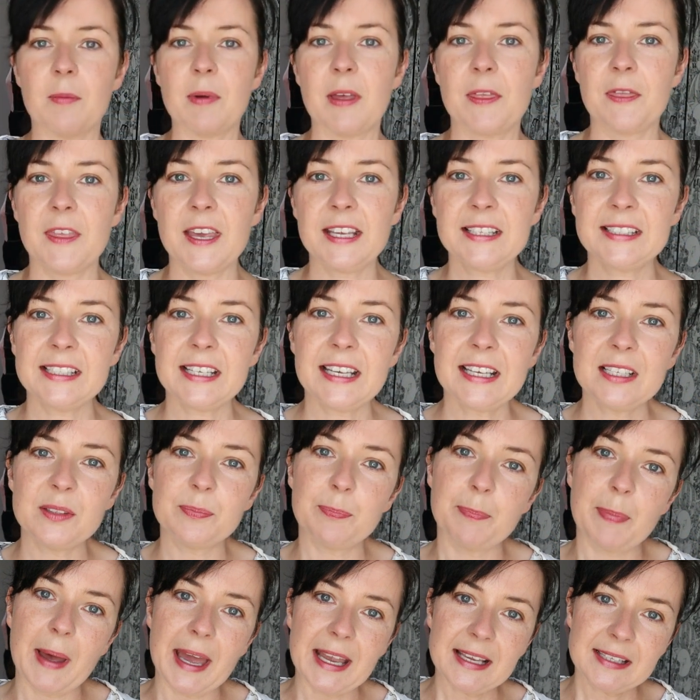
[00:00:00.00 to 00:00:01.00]
This is
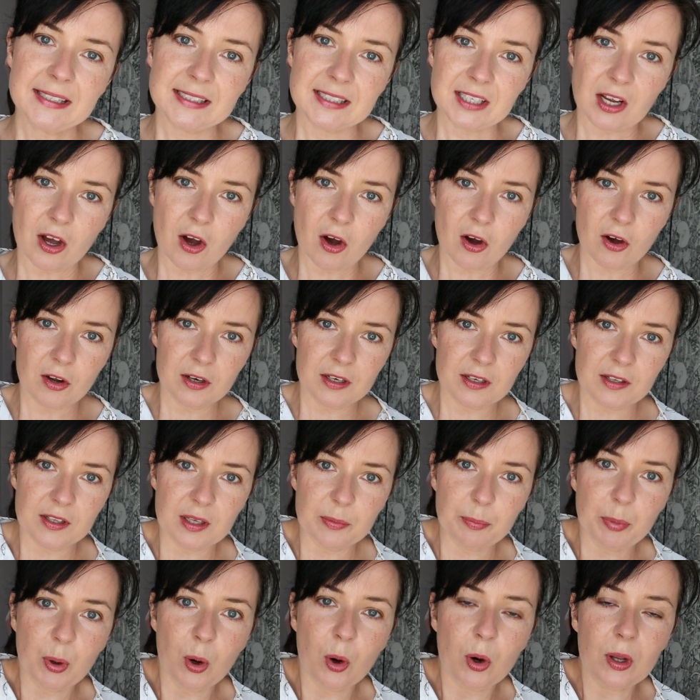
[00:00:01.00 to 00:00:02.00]
based on
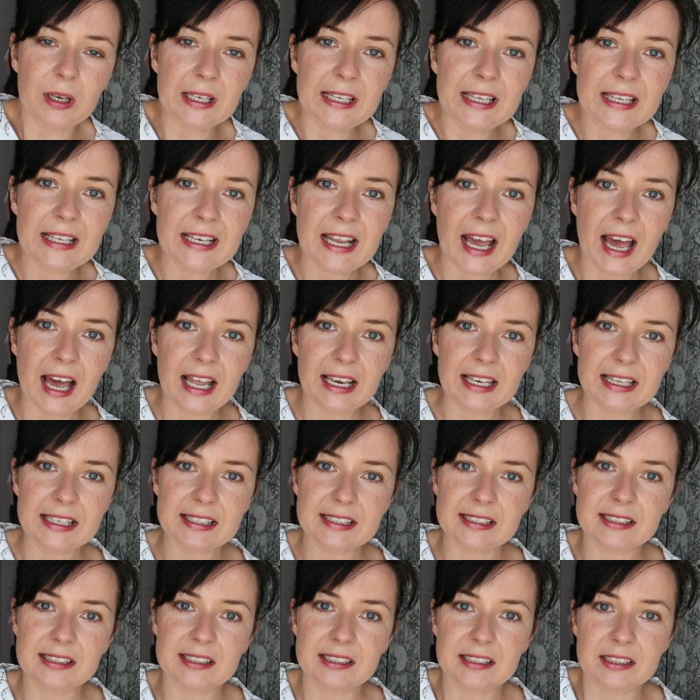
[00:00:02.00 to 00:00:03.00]
the Pauline
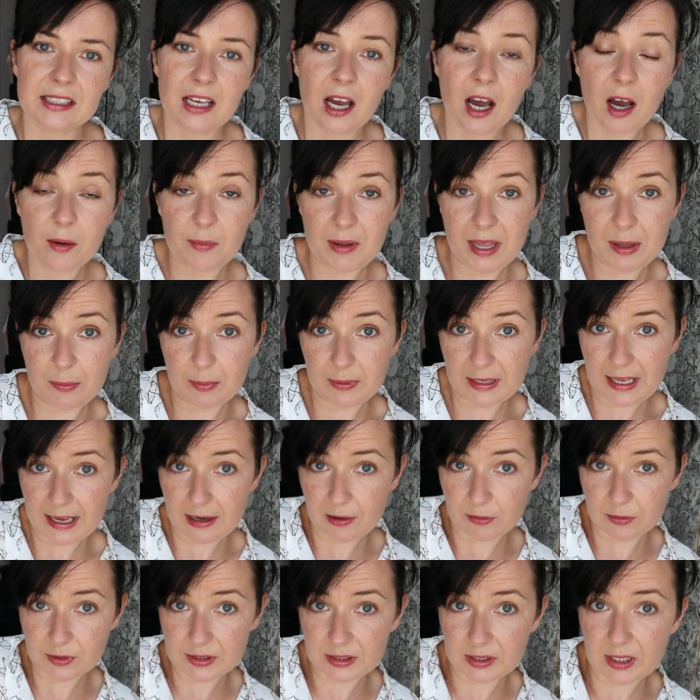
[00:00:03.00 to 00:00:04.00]
Alice Carme
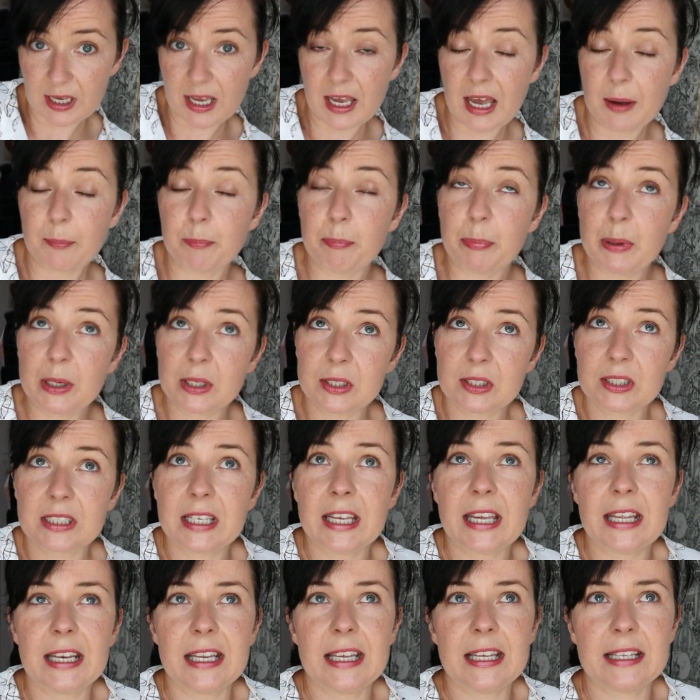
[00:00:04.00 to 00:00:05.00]
blouse, but
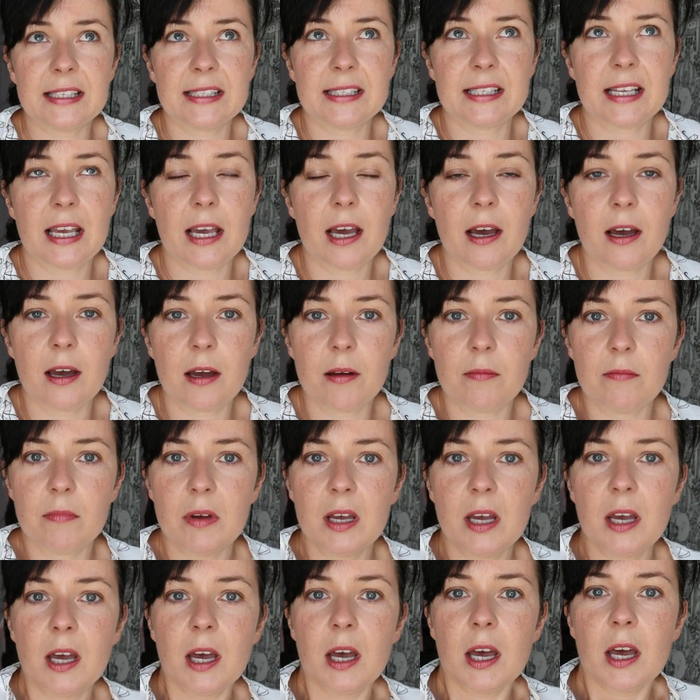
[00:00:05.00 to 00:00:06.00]
it is
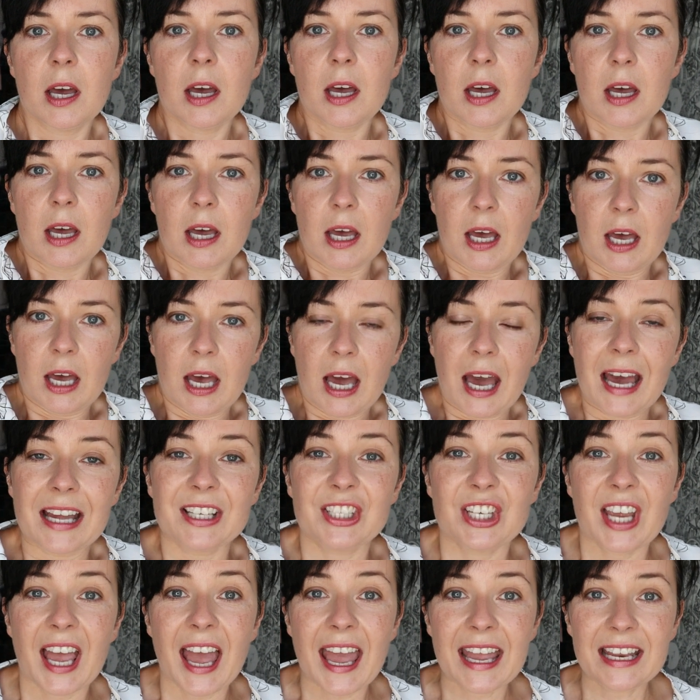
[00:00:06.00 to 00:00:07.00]
a
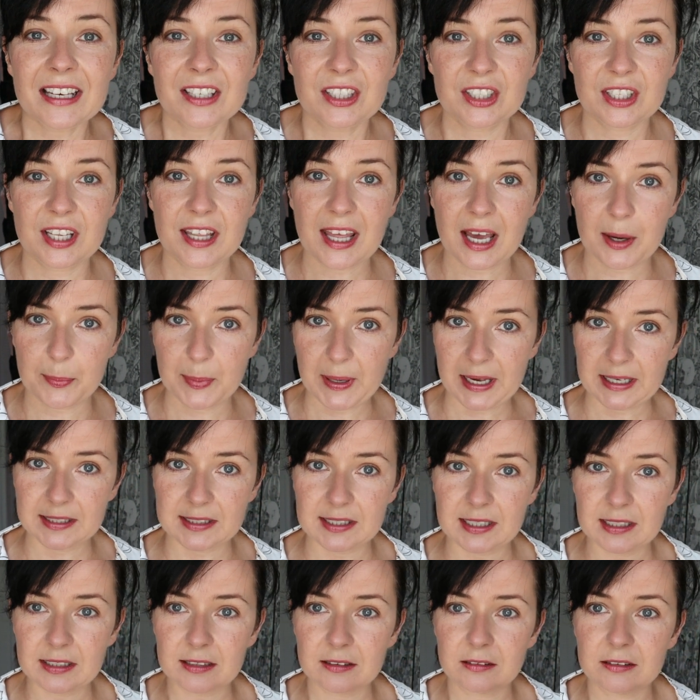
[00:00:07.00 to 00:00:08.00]
change to that
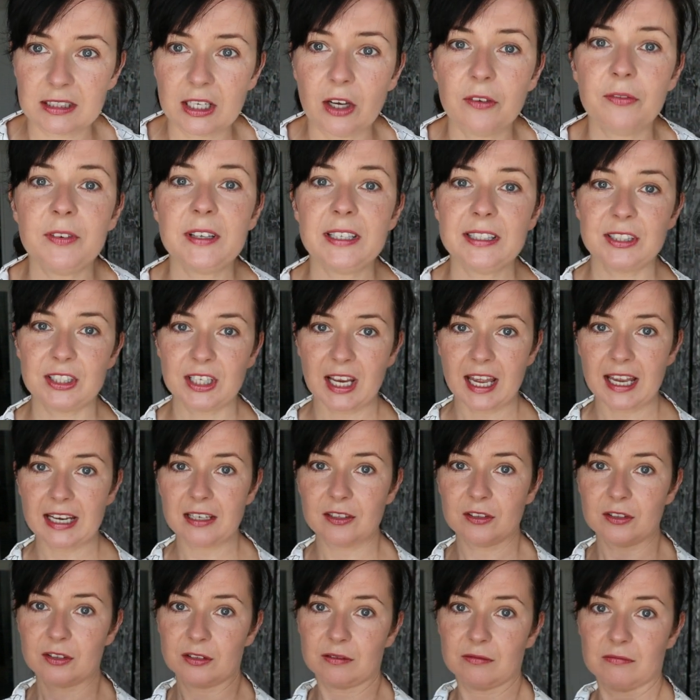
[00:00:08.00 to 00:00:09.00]
pattern. The obvious
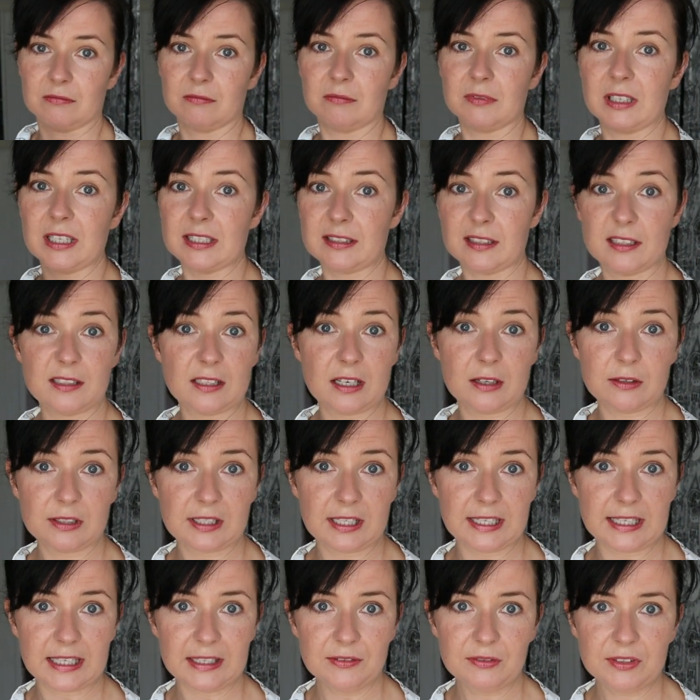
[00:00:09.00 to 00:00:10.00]
change is there's no
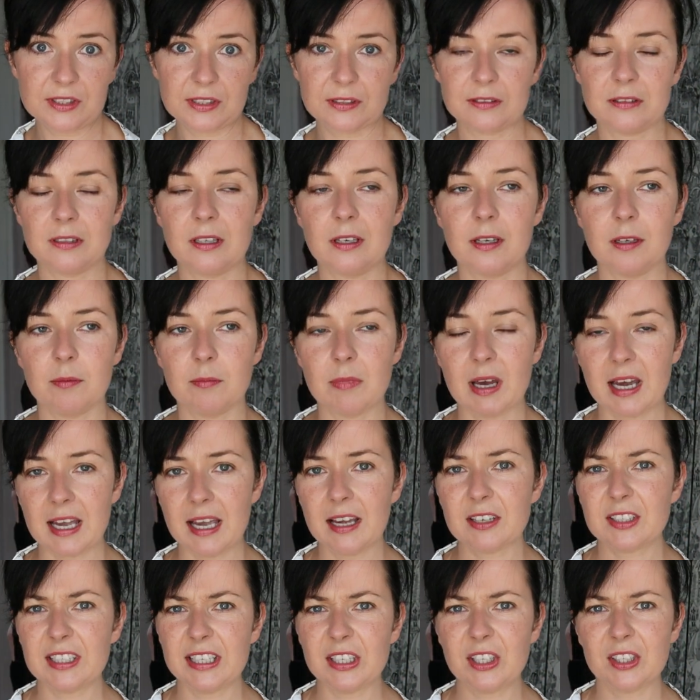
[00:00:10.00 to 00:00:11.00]
sleeves. I
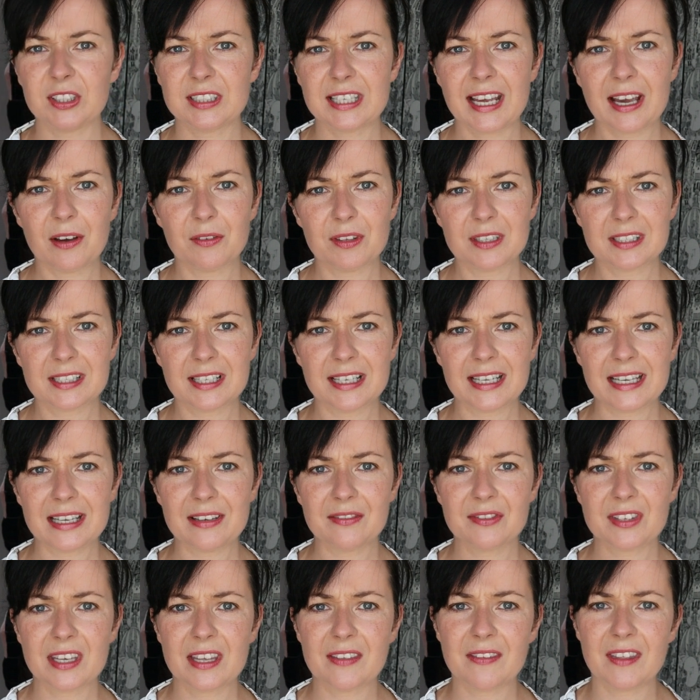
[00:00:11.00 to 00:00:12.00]
actually cut out the
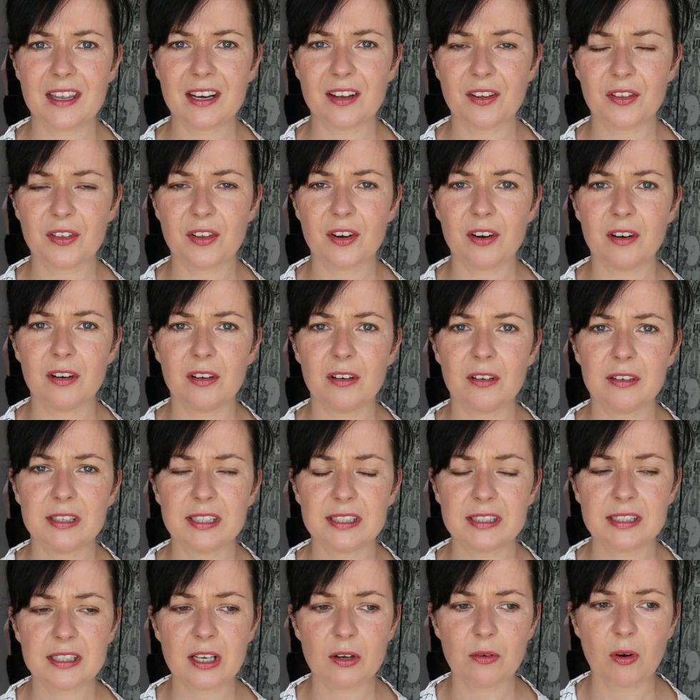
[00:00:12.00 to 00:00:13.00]
sleeves and then I thought, oh,
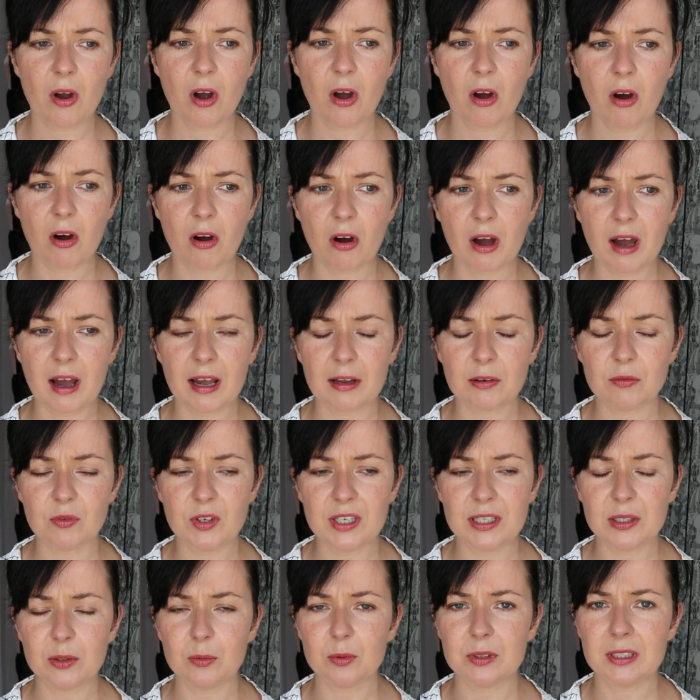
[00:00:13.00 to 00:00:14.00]
it's so hot, I
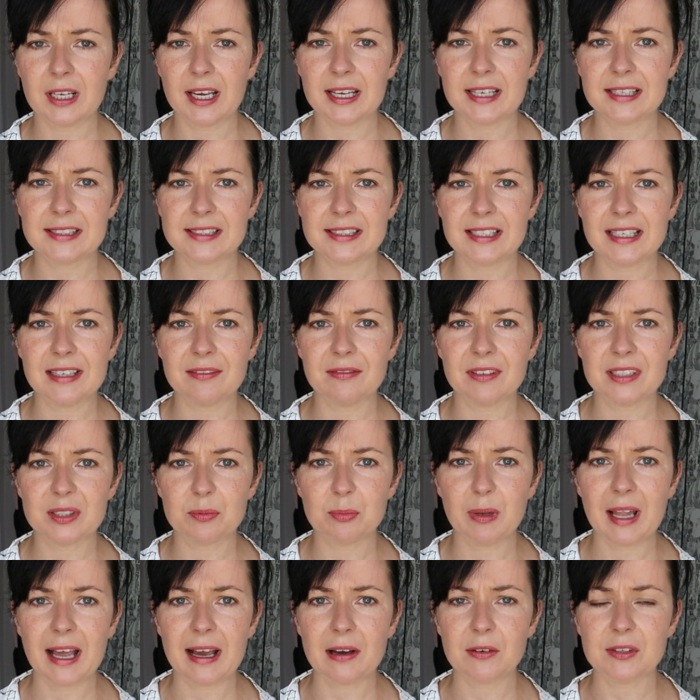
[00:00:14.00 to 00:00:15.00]
really would like a sleeveless
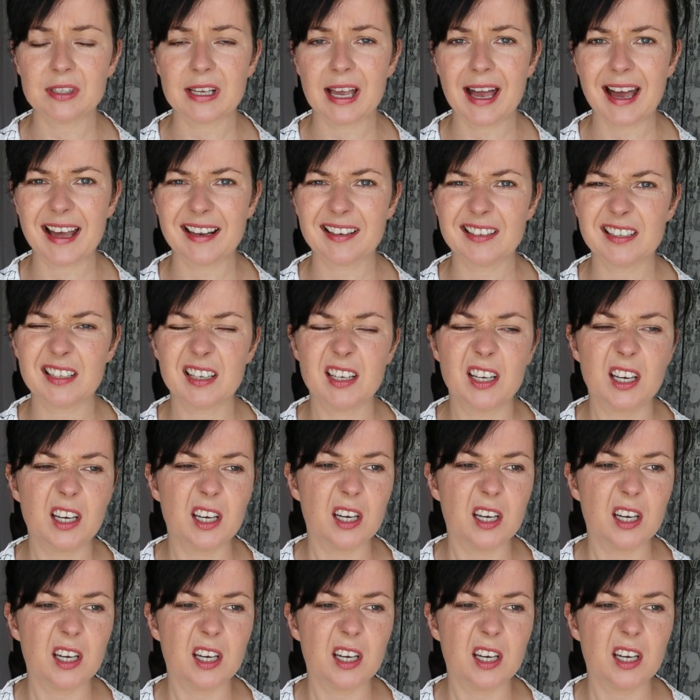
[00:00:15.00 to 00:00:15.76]
blouse, and